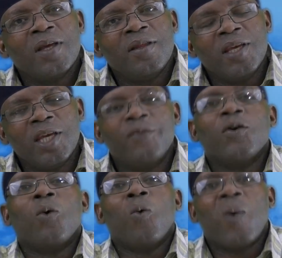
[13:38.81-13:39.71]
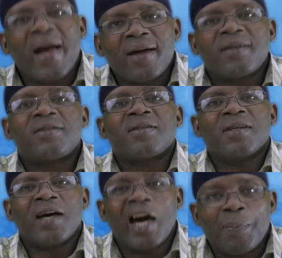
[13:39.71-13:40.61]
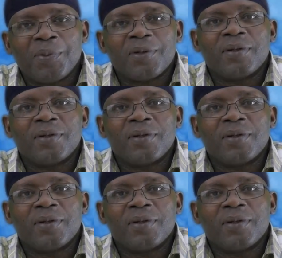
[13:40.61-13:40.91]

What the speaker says: They give you wax apple.